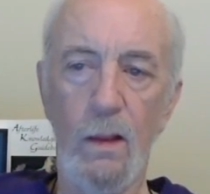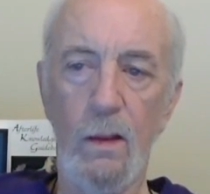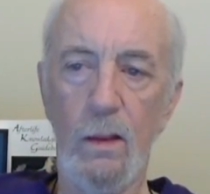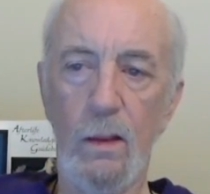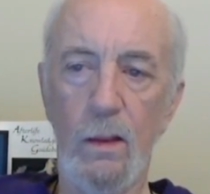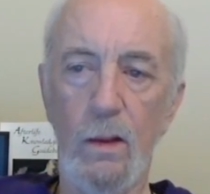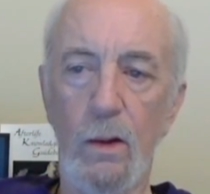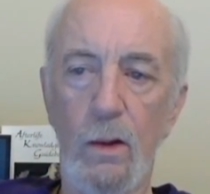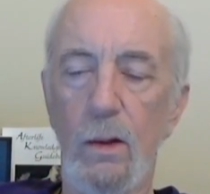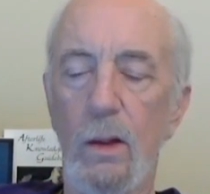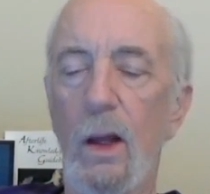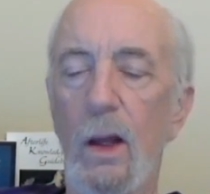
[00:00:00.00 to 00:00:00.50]

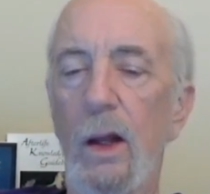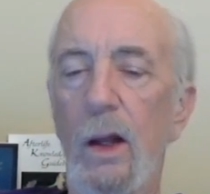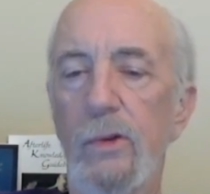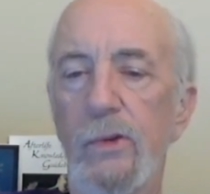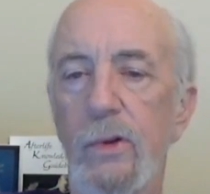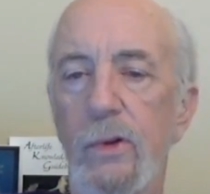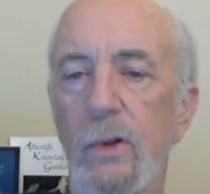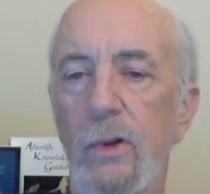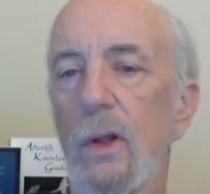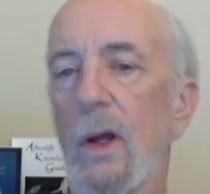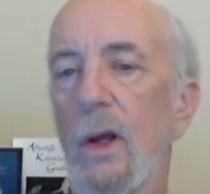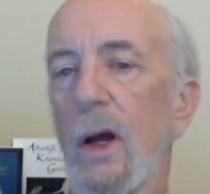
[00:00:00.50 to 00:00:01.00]
There are
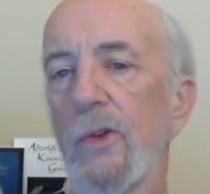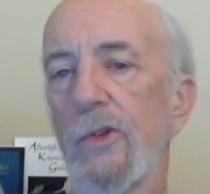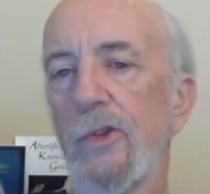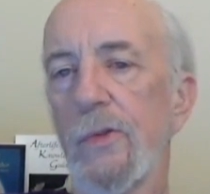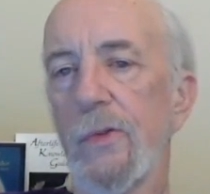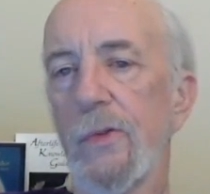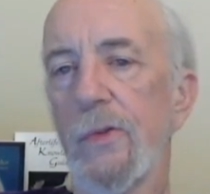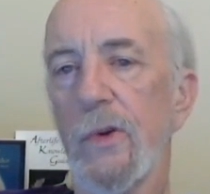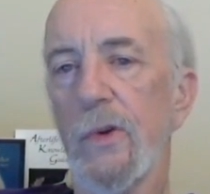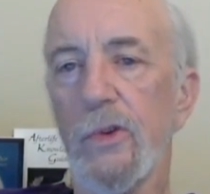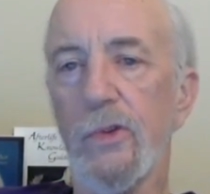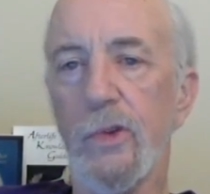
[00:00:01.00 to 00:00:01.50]
lots and lots
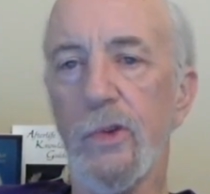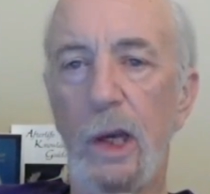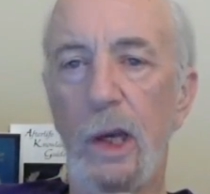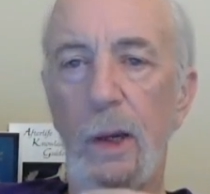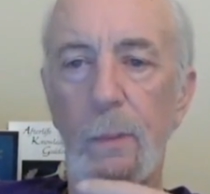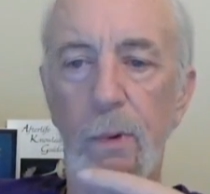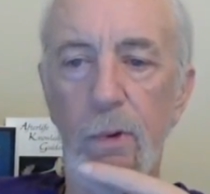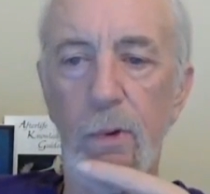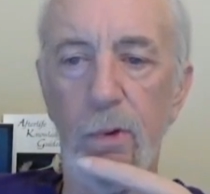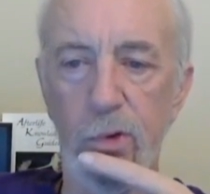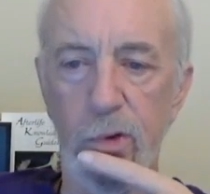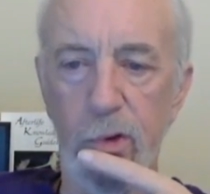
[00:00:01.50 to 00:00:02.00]
of
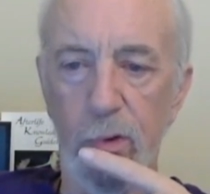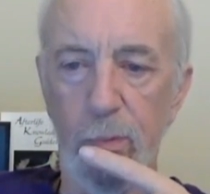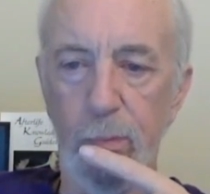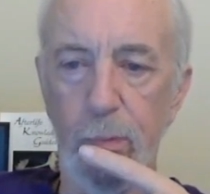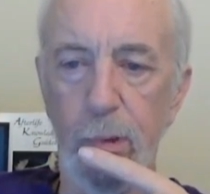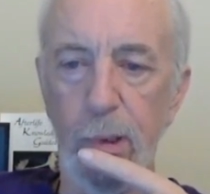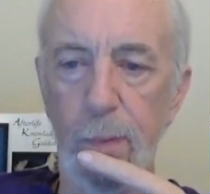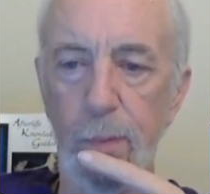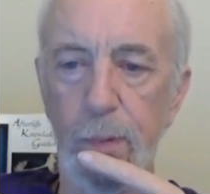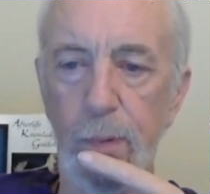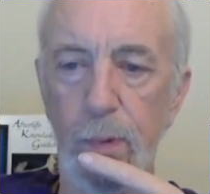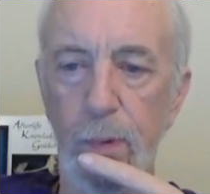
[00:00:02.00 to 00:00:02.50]
examples of
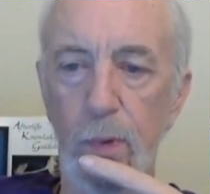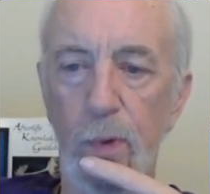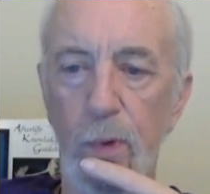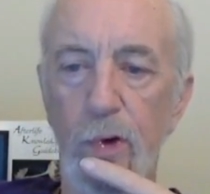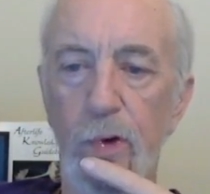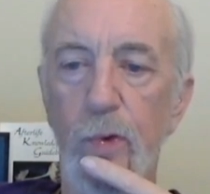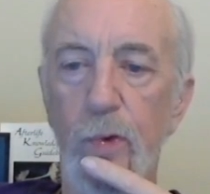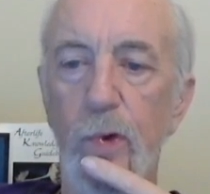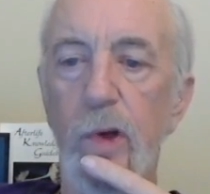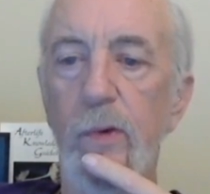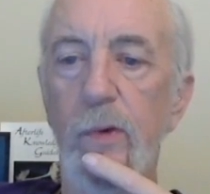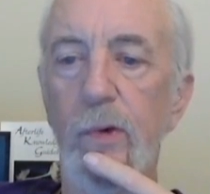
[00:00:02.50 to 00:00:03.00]
people
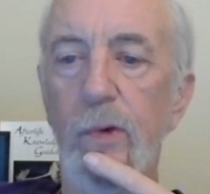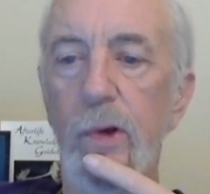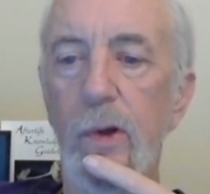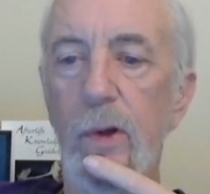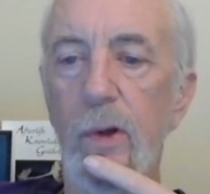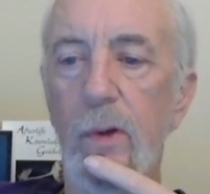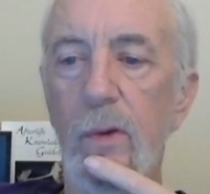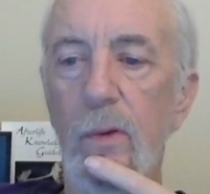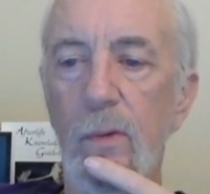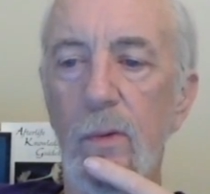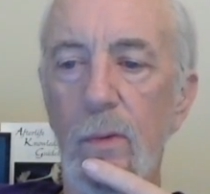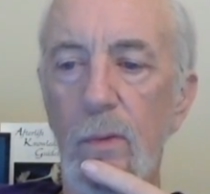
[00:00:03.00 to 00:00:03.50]

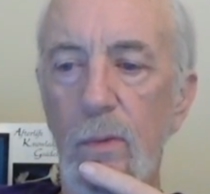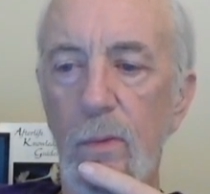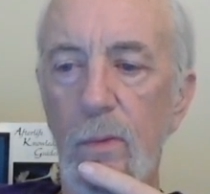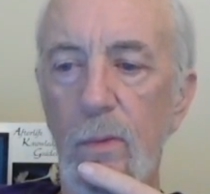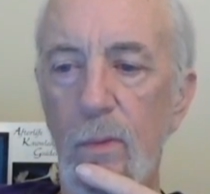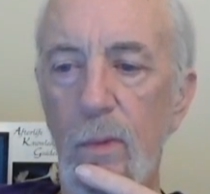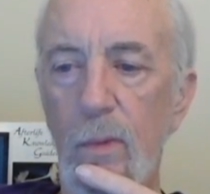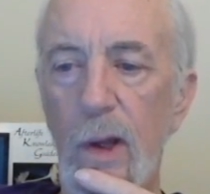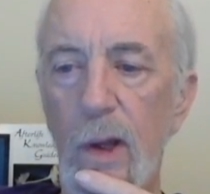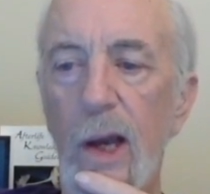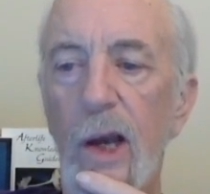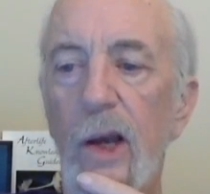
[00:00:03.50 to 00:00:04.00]
retrieving
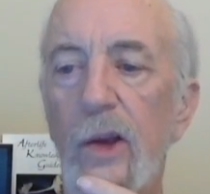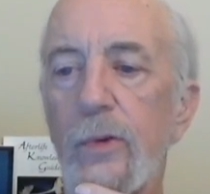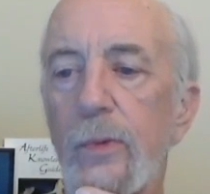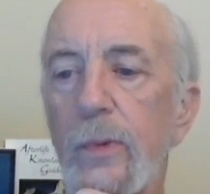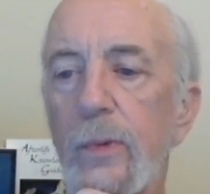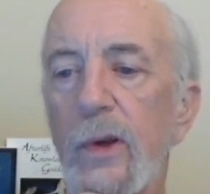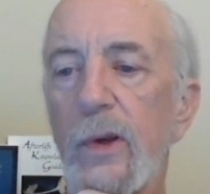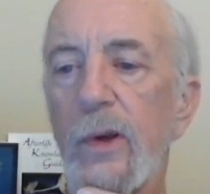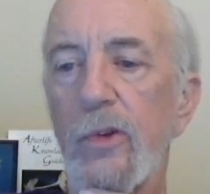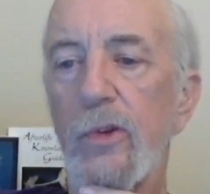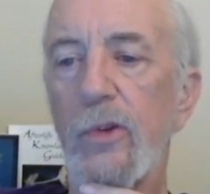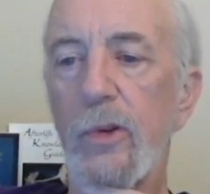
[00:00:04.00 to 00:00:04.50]

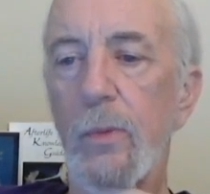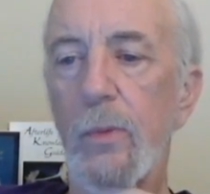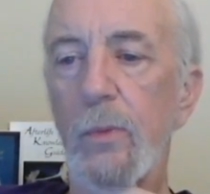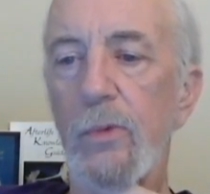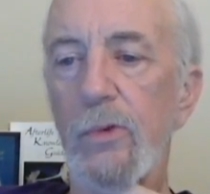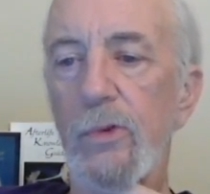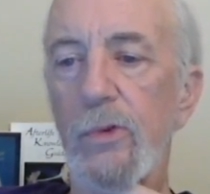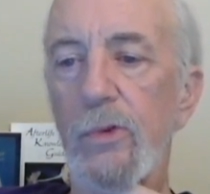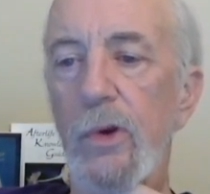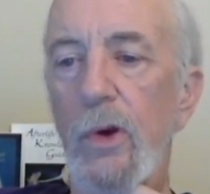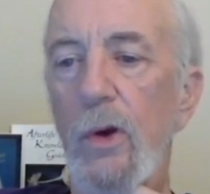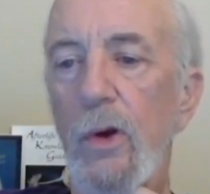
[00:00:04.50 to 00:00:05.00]
aspects of
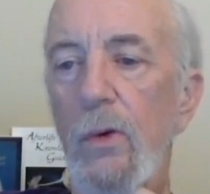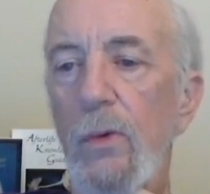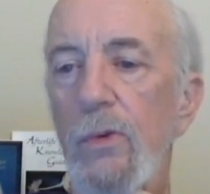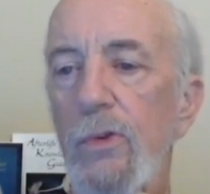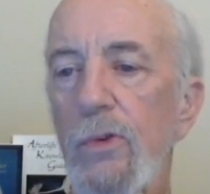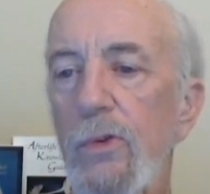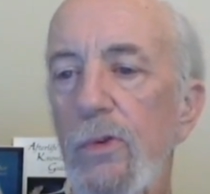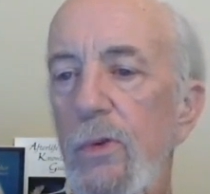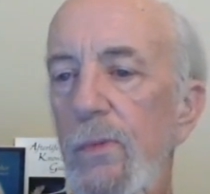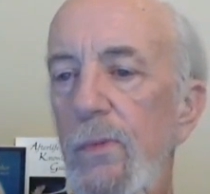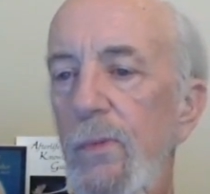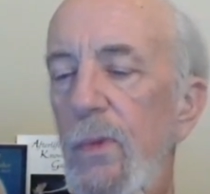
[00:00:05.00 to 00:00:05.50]

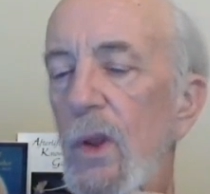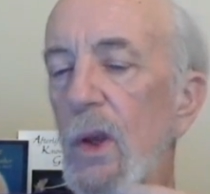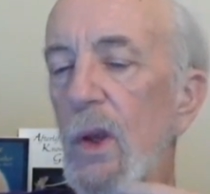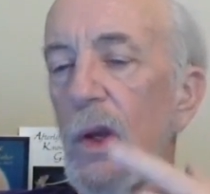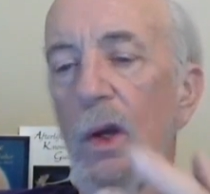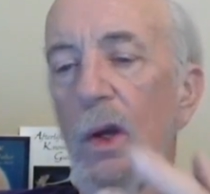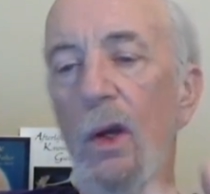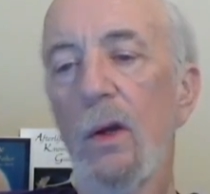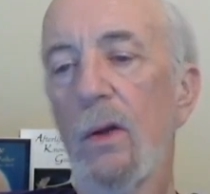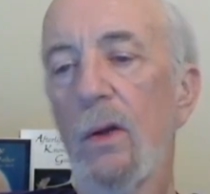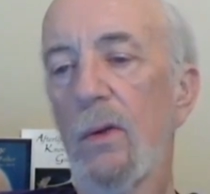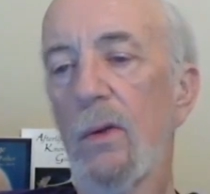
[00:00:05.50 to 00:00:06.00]

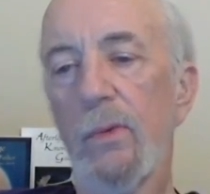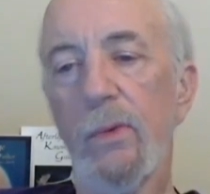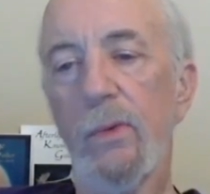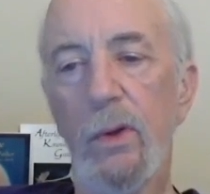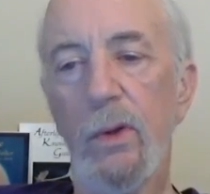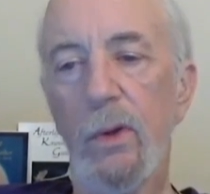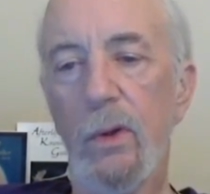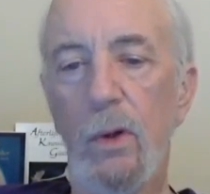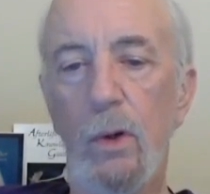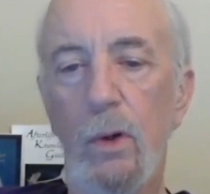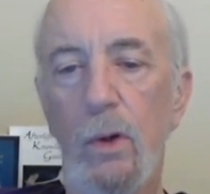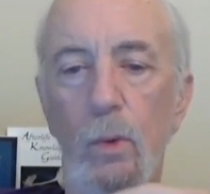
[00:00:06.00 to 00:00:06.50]
themselves.
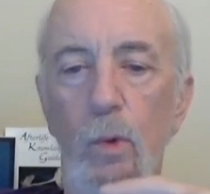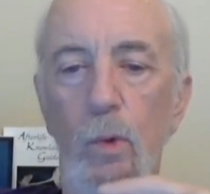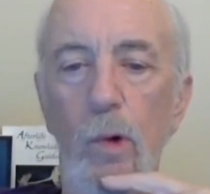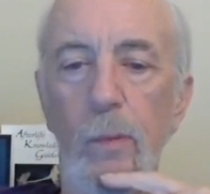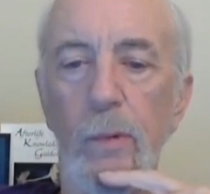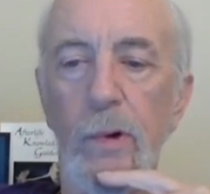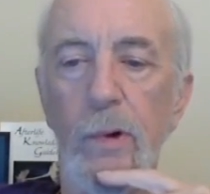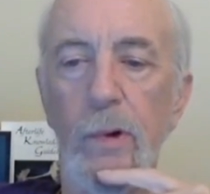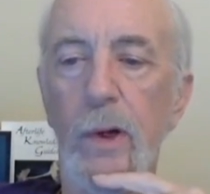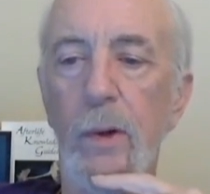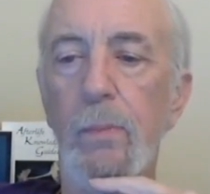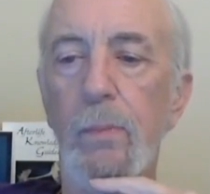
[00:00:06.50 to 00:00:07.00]
A
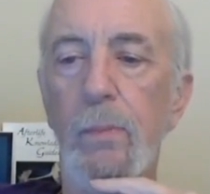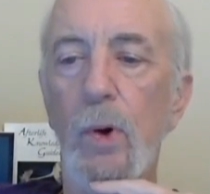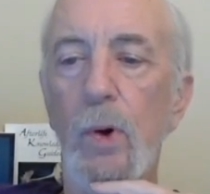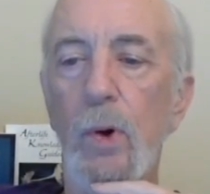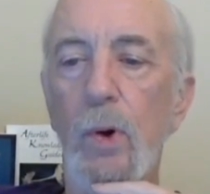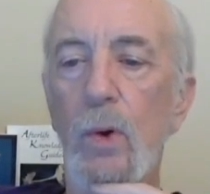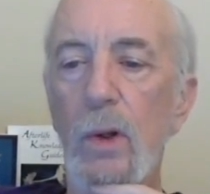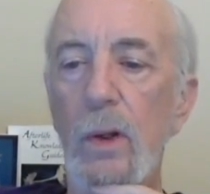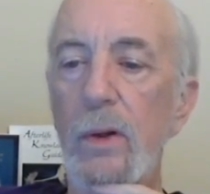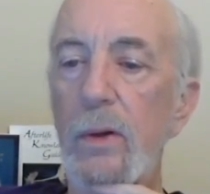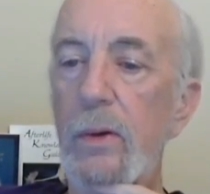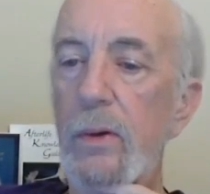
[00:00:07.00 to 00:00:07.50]
woman in
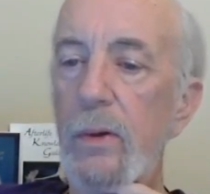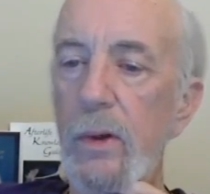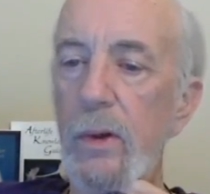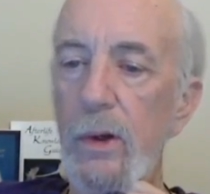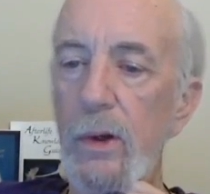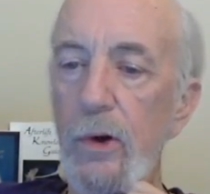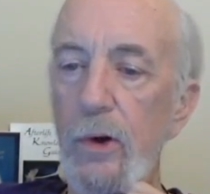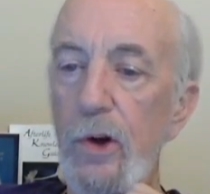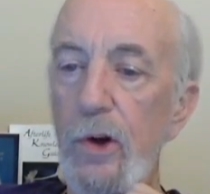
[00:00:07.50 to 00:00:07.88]
Poland, in her